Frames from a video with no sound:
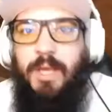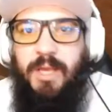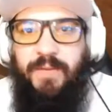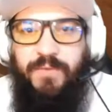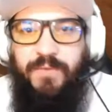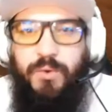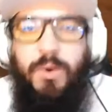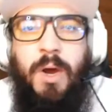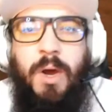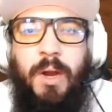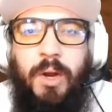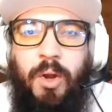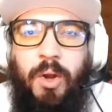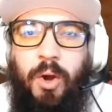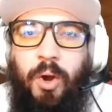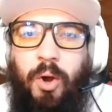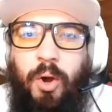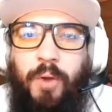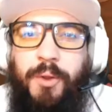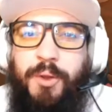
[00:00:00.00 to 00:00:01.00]
If you got a
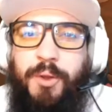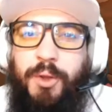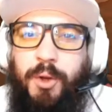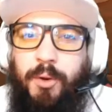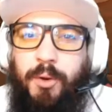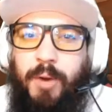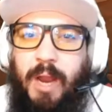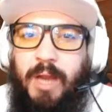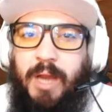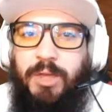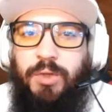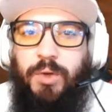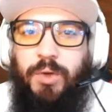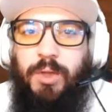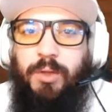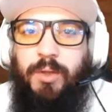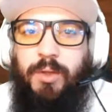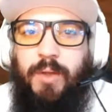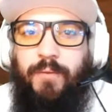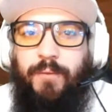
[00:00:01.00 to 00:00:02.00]
call that they're
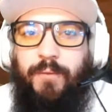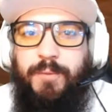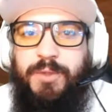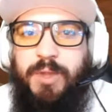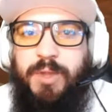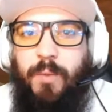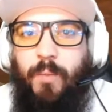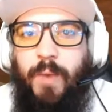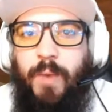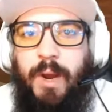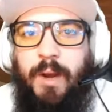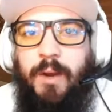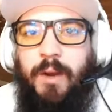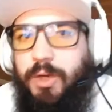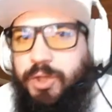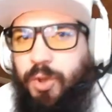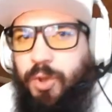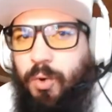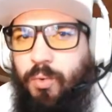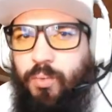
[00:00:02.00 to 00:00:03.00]
entering from somewhere,
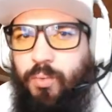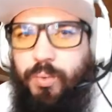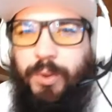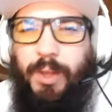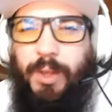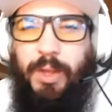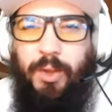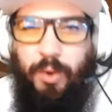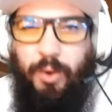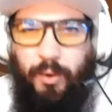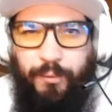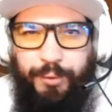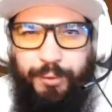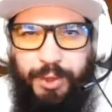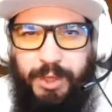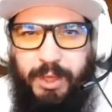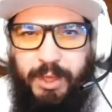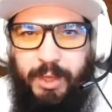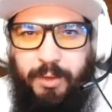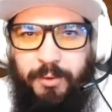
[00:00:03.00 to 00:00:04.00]
don't really go for
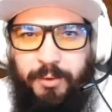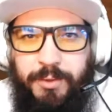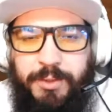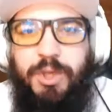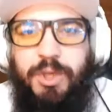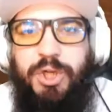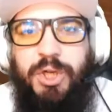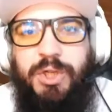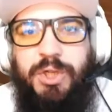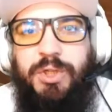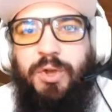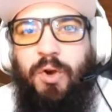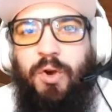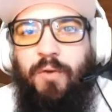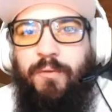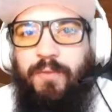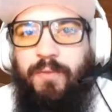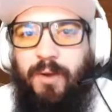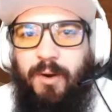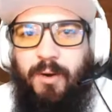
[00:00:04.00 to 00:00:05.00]
the kills, just go
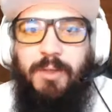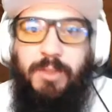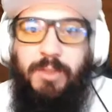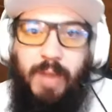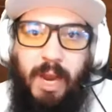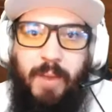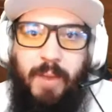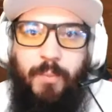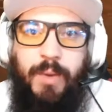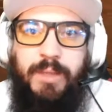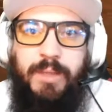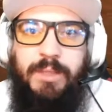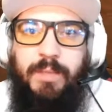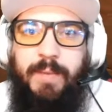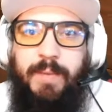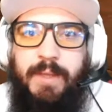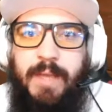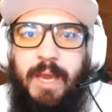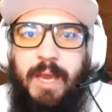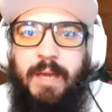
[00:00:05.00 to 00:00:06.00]
for time-wasting
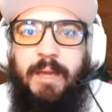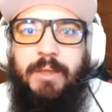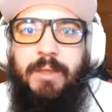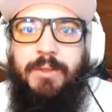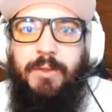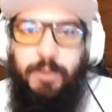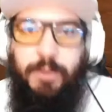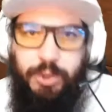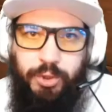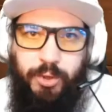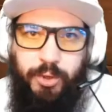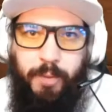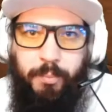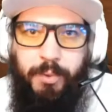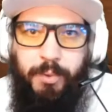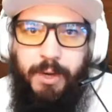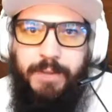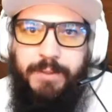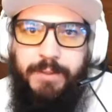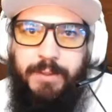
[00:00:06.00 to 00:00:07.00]
mechanics. Show your
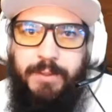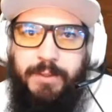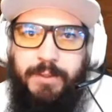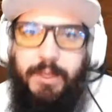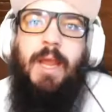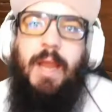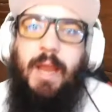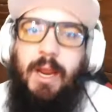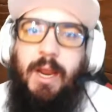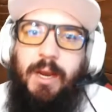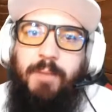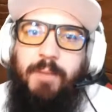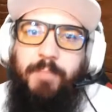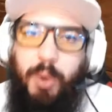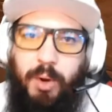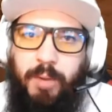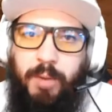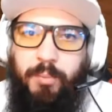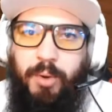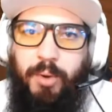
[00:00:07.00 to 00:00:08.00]
presence and
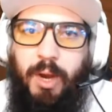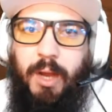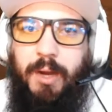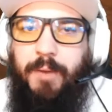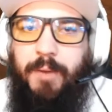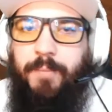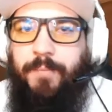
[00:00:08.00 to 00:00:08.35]
poke and prod.